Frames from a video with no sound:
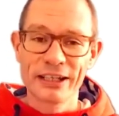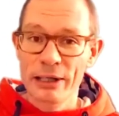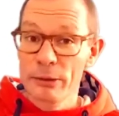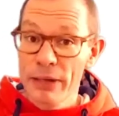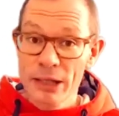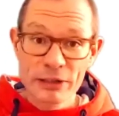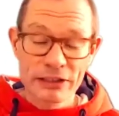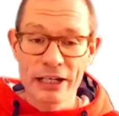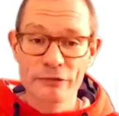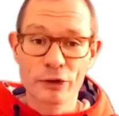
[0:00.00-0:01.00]
and maybe
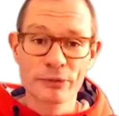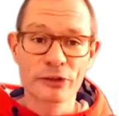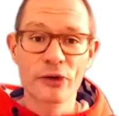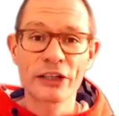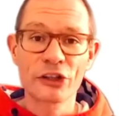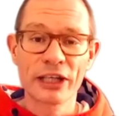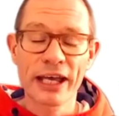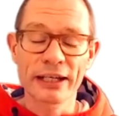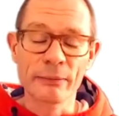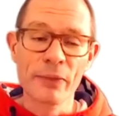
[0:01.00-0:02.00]
start from scratch again.